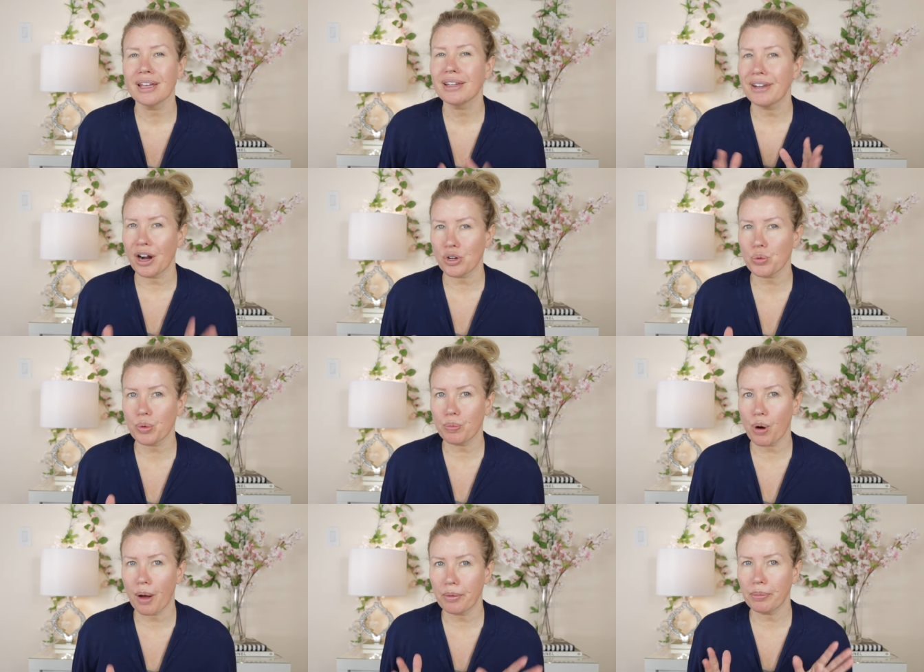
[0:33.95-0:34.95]
NARS would
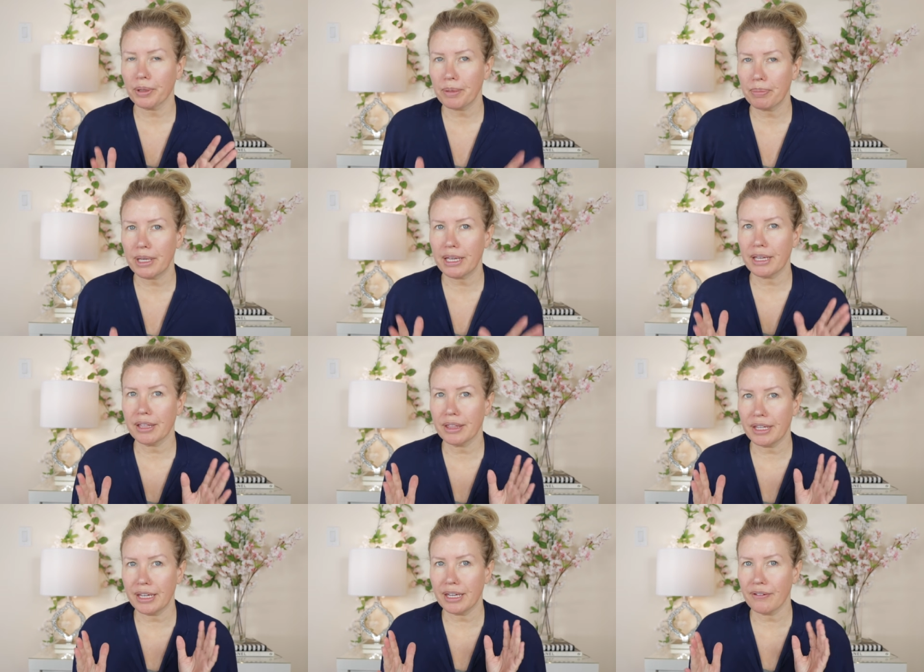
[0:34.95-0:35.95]
probably be
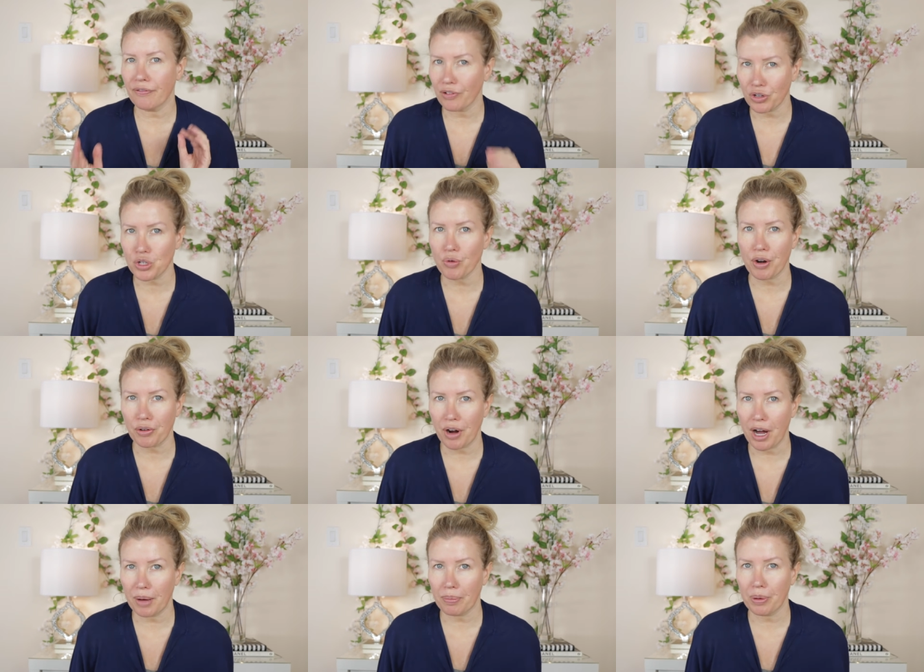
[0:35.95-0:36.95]
the first runner
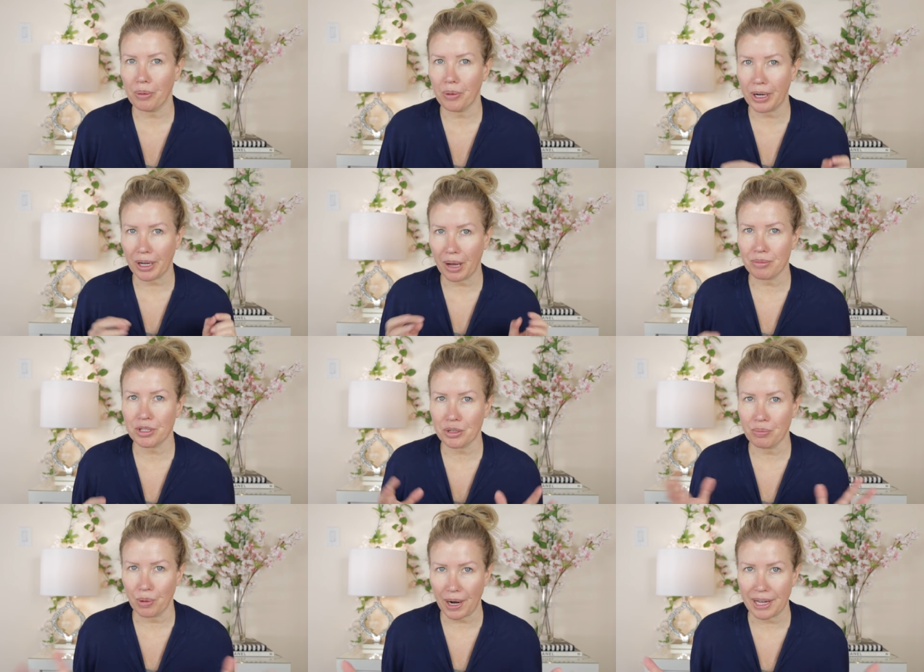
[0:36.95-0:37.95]
up when it comes to
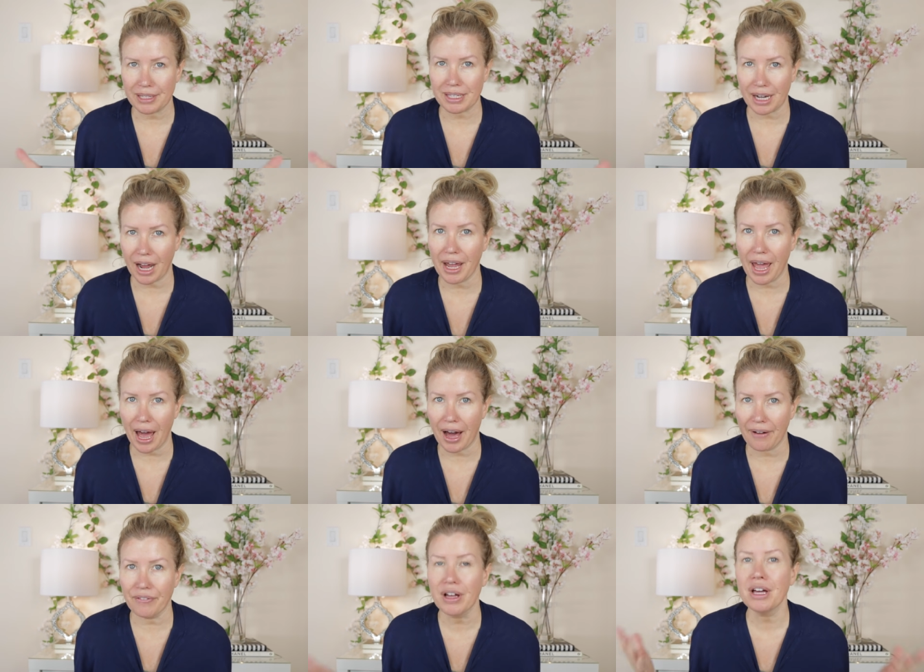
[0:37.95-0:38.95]
brands that I
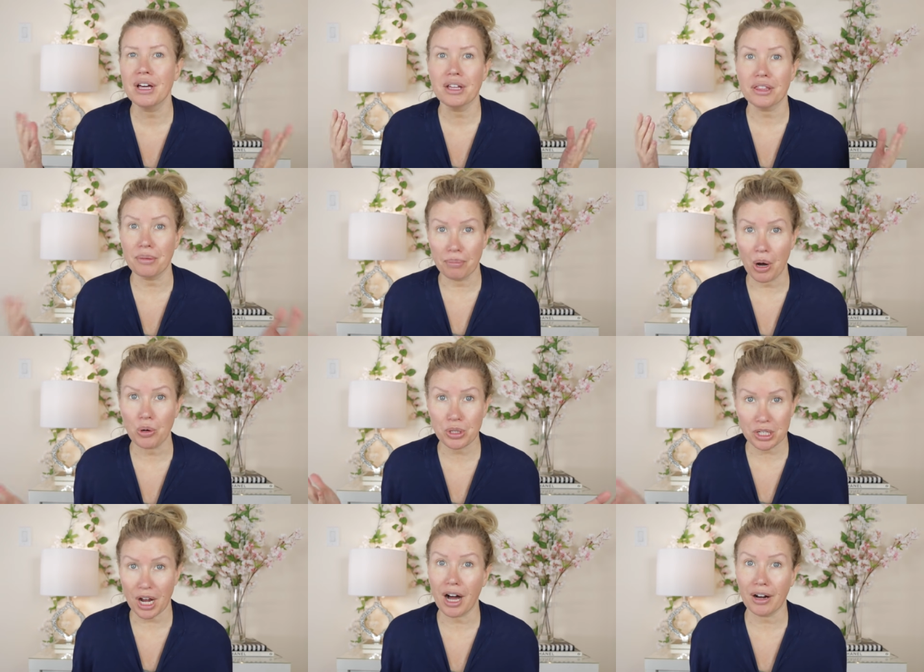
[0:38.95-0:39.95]
have the
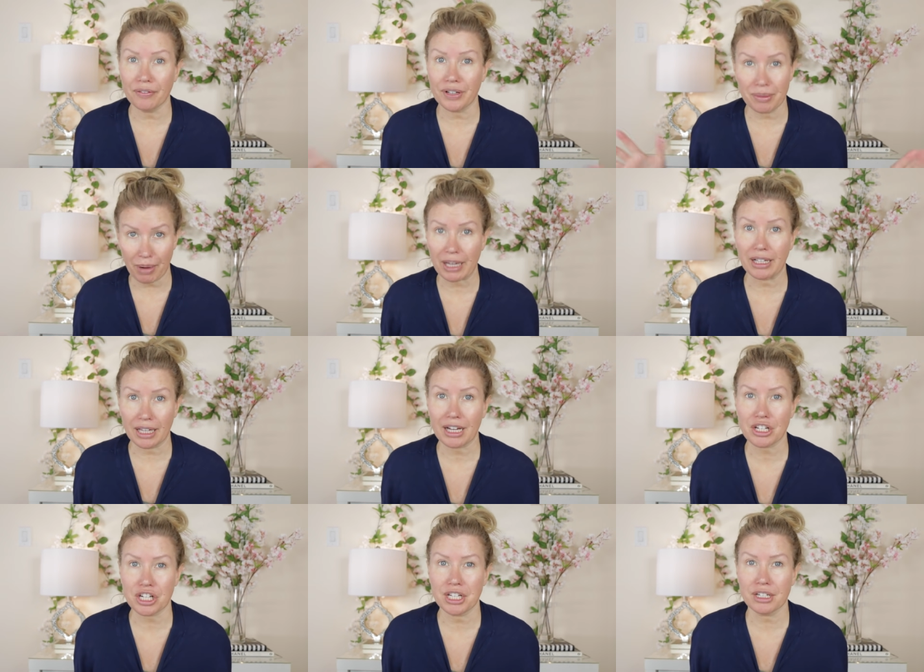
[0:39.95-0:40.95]
most of in my
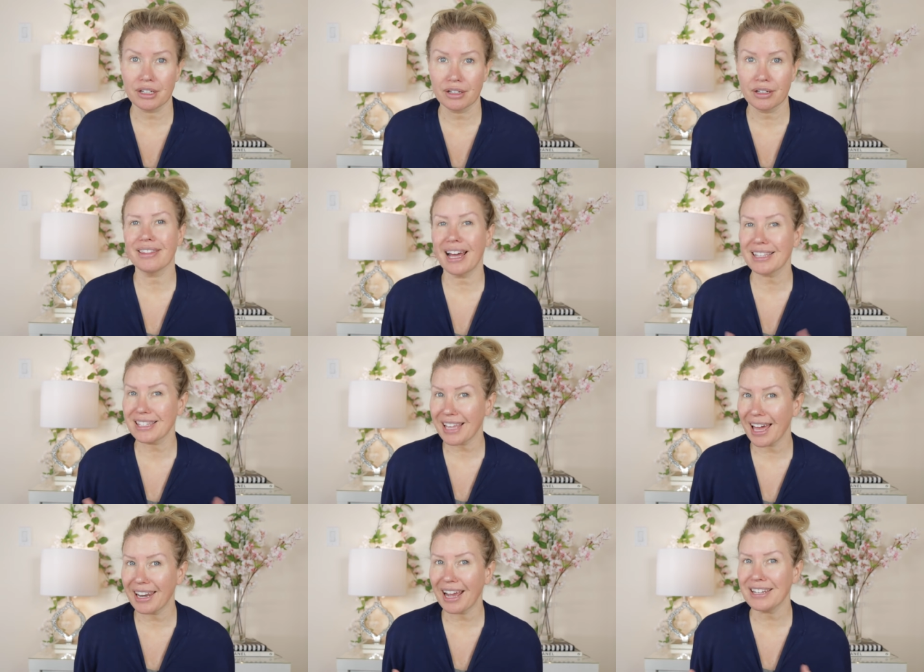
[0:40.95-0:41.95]
collection. That
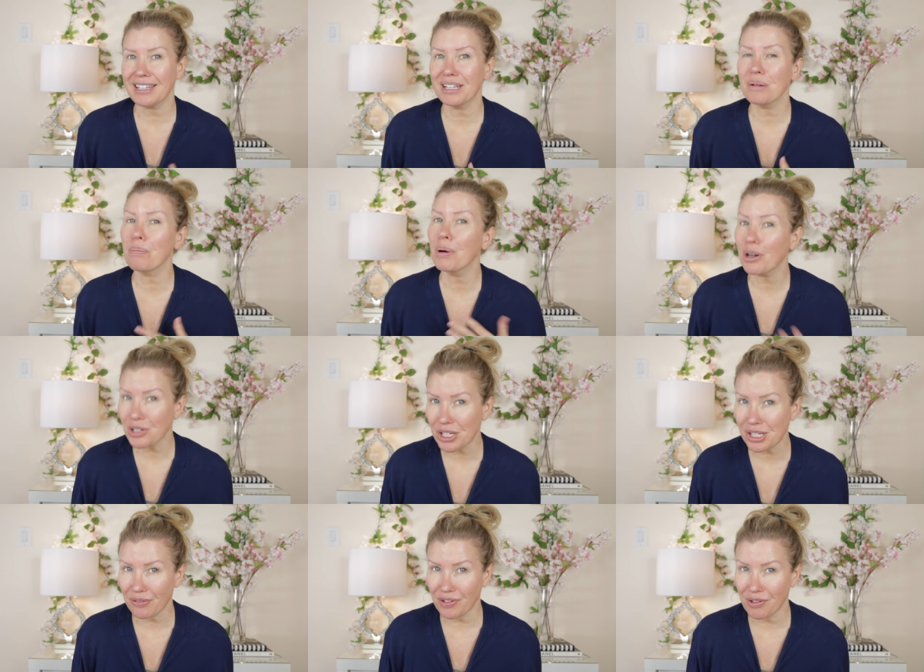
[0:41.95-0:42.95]
said, I did
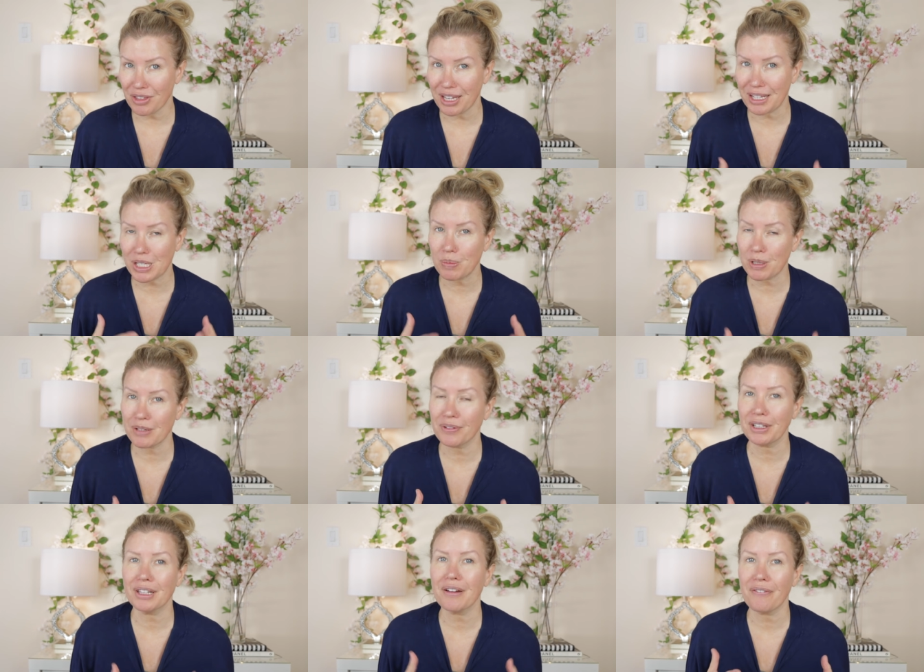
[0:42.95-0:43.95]
purchase a few things
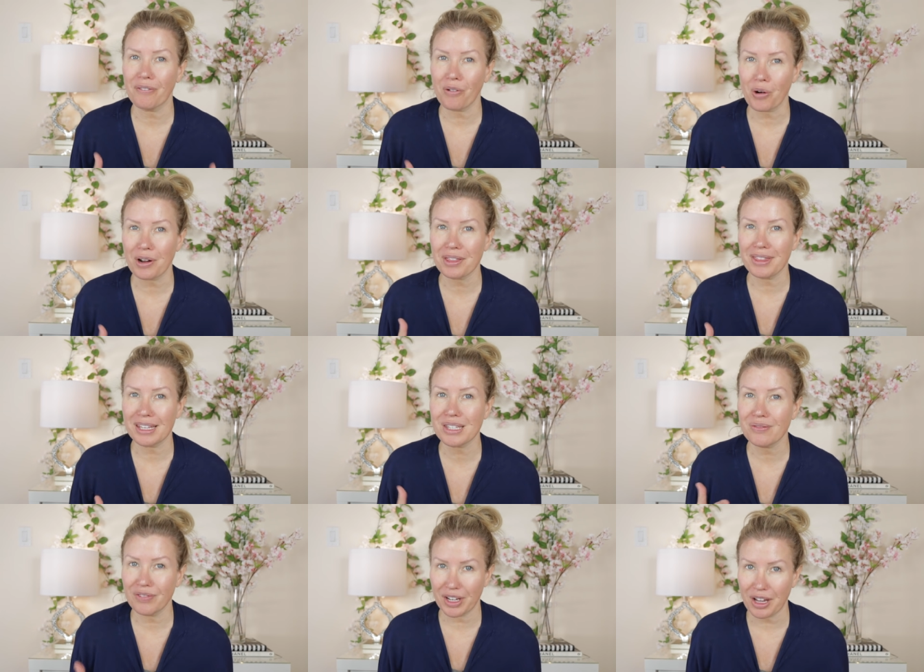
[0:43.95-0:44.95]
specifically for this
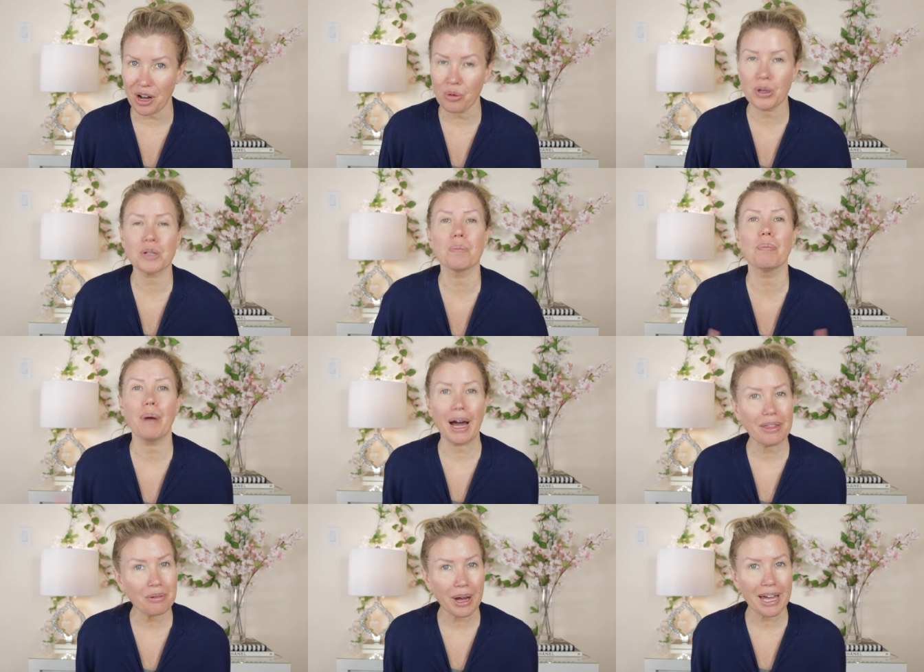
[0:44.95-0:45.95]
video, which
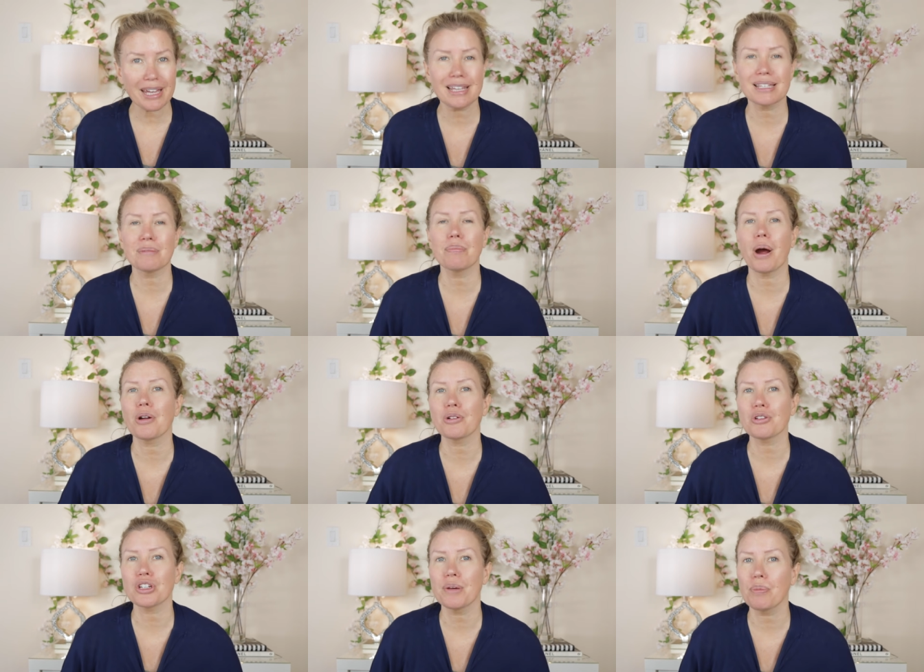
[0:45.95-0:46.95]
by the way is in
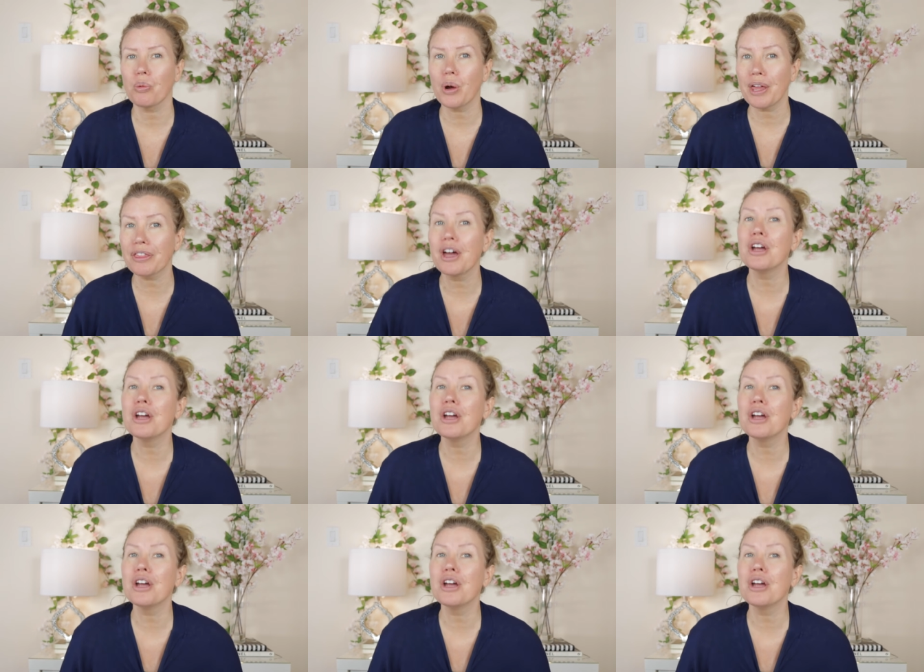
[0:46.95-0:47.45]
partnership with